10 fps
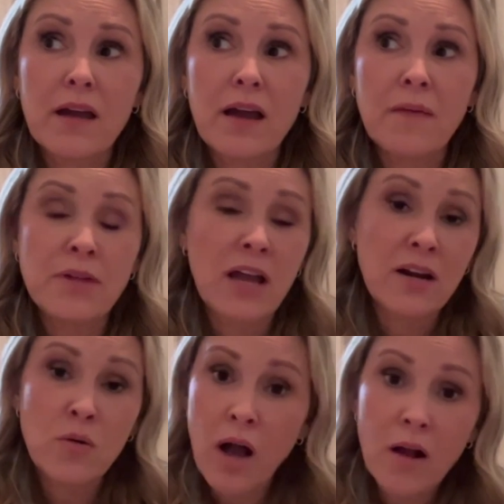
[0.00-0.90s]
I'm not going
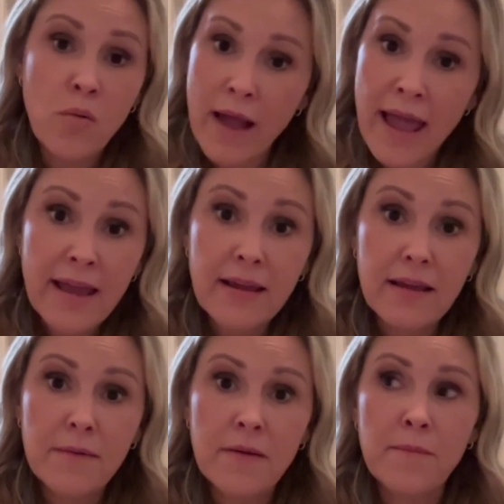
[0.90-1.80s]
to walk away,
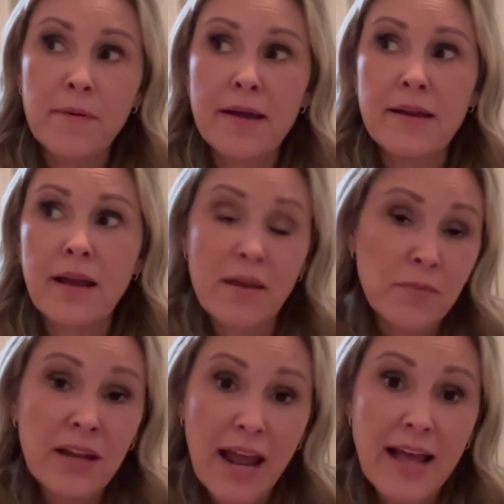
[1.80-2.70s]
but I am
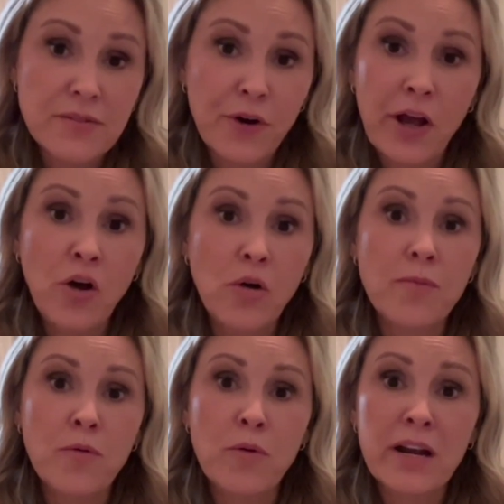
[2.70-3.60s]
going to ask for help,
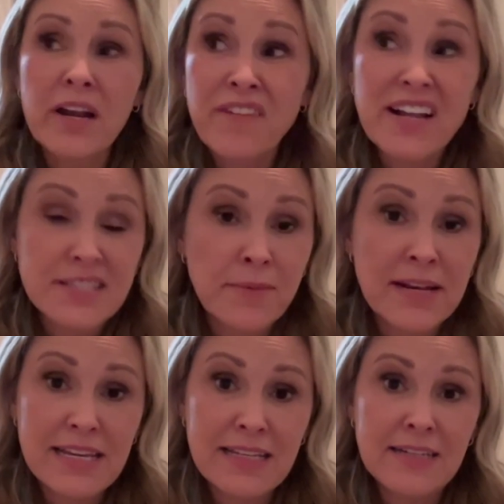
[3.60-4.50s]
or we're going to invite
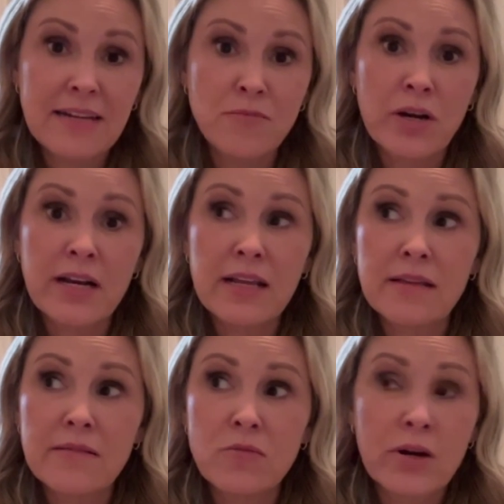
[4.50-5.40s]
somebody in and we're going
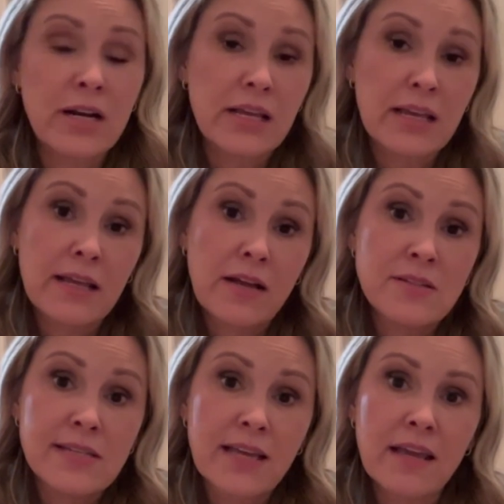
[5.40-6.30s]
to get
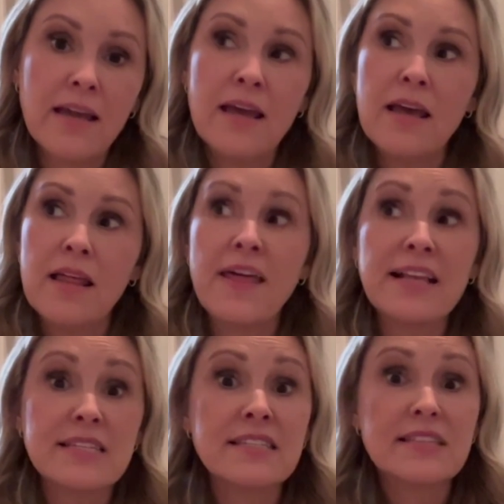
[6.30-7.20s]
counseling.
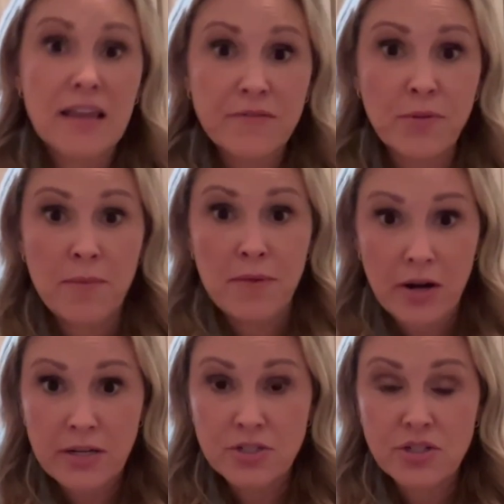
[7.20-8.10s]
That saved my
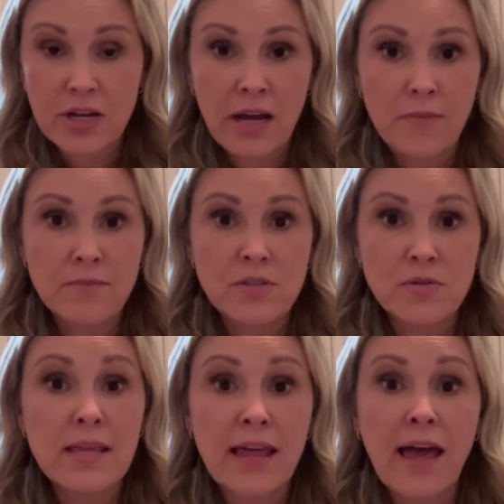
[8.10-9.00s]
marriage.
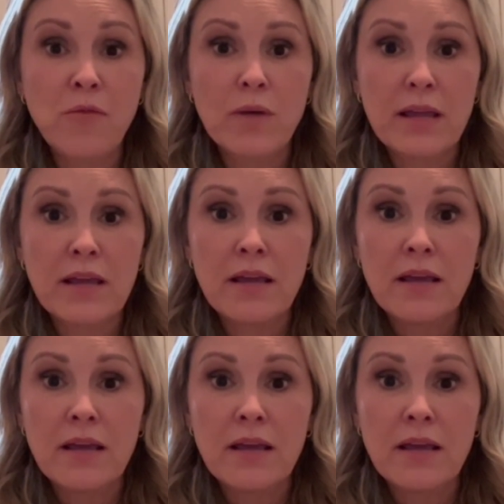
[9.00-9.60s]
Doing that. We